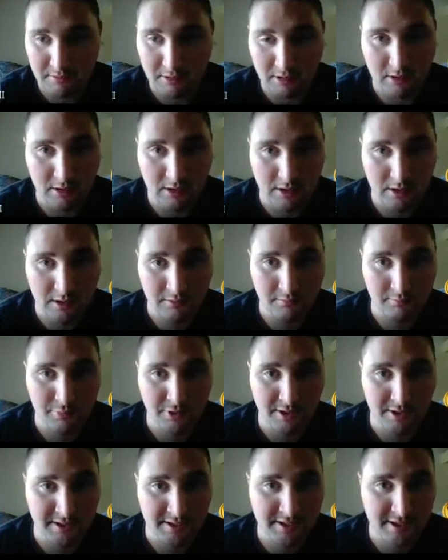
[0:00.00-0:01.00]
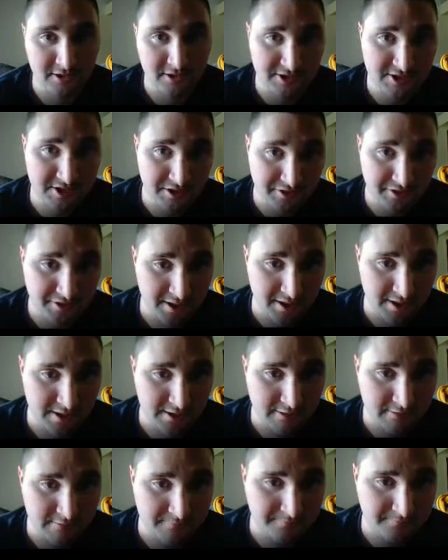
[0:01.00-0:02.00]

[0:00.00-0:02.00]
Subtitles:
But here's the thing.